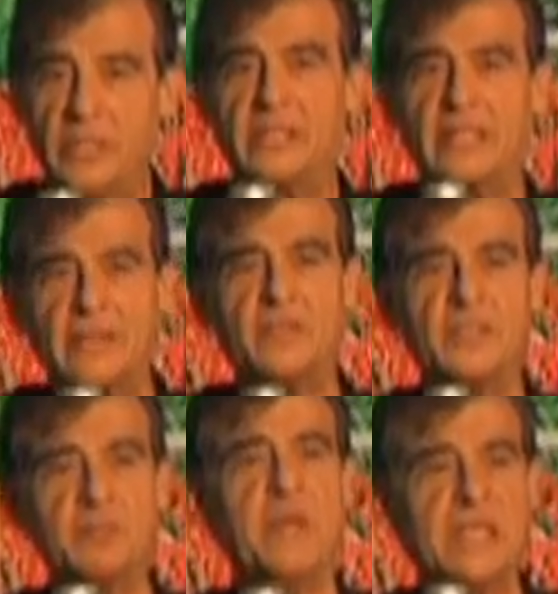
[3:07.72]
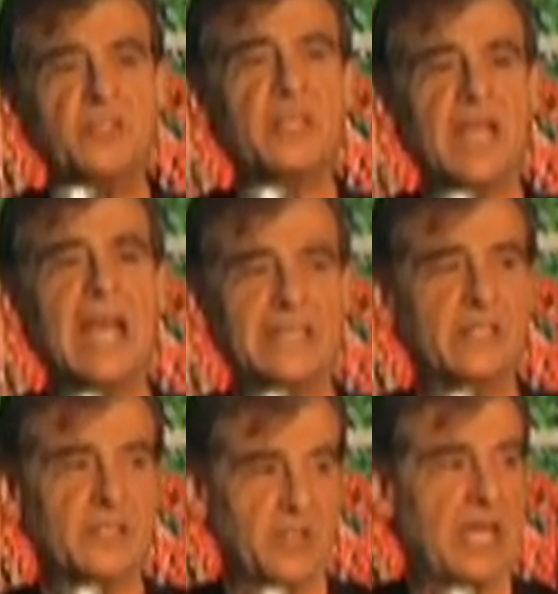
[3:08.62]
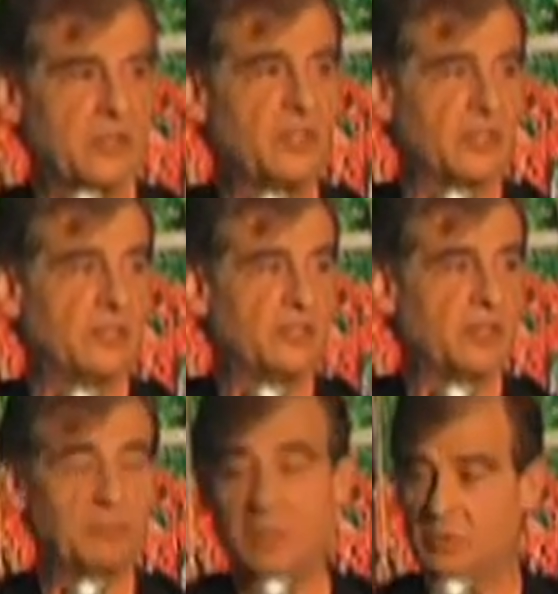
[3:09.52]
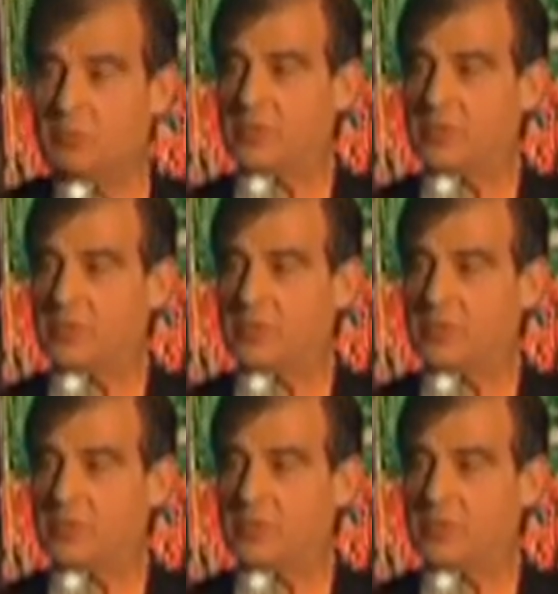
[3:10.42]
need to get these basic ideas out to the public,